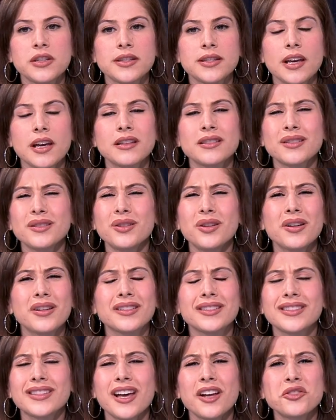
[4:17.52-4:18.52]
says,
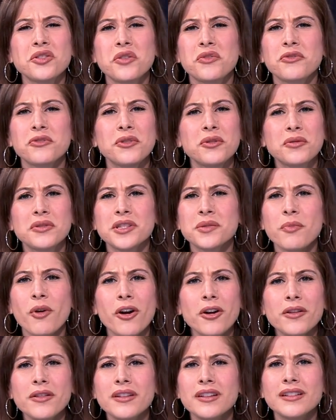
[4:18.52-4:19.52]
look, Sandra Fluke is
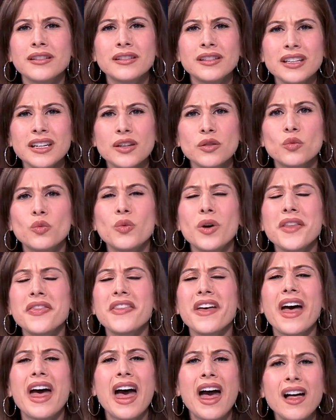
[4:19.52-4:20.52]
part of the elite. What
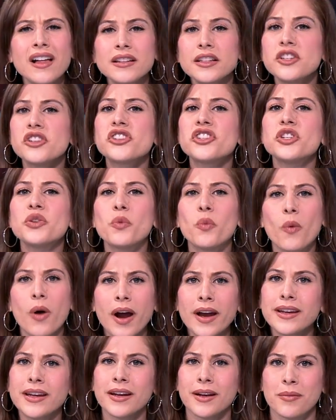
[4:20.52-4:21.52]
the hell is she
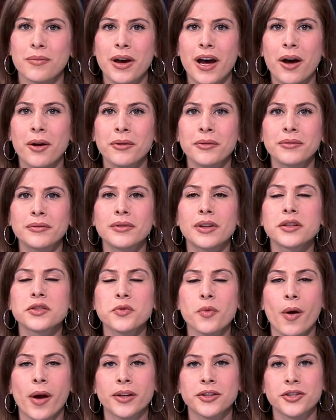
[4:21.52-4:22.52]
whining about?
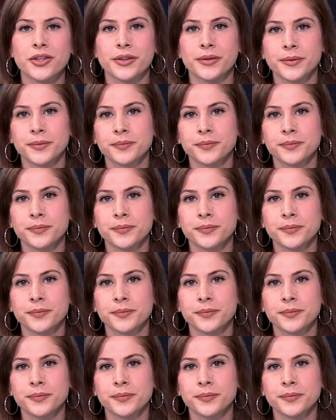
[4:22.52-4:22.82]
Let's watch.